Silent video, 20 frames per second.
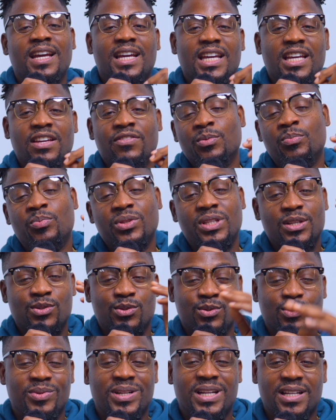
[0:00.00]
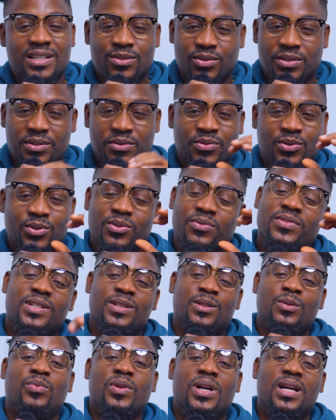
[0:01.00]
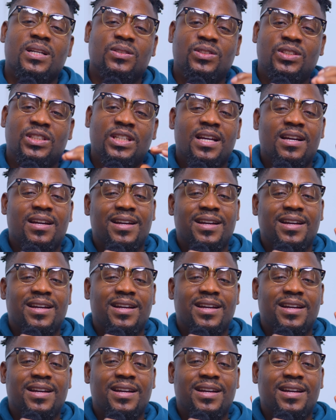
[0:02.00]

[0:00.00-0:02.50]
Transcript: if you put a zoom lens on a phone of this price,